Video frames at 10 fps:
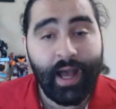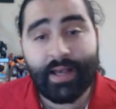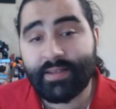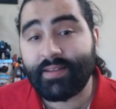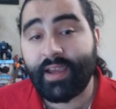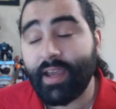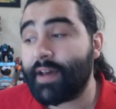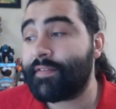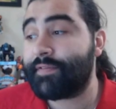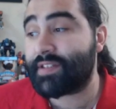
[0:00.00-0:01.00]
As they
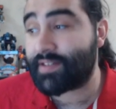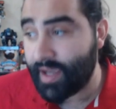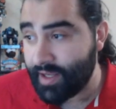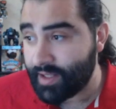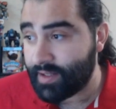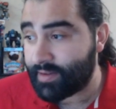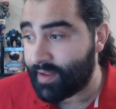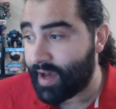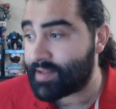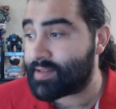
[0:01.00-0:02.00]
have stated
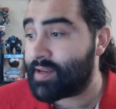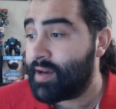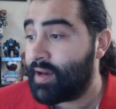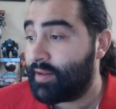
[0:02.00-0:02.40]
that